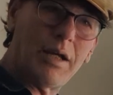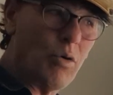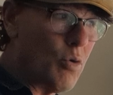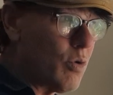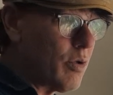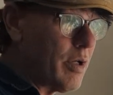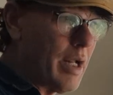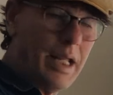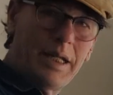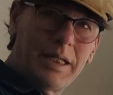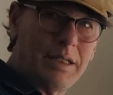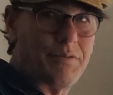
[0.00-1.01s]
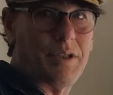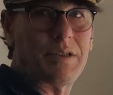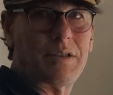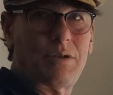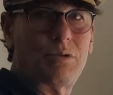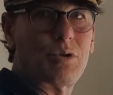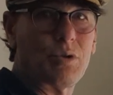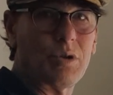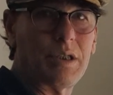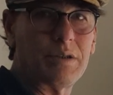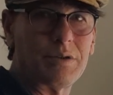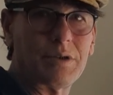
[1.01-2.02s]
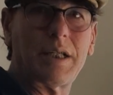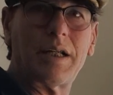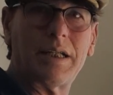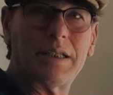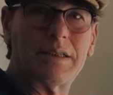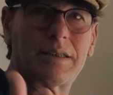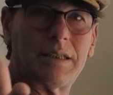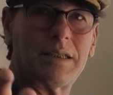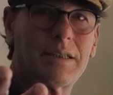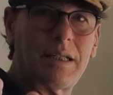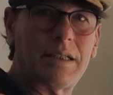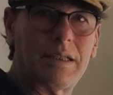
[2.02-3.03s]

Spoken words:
or any of these tutorials that exist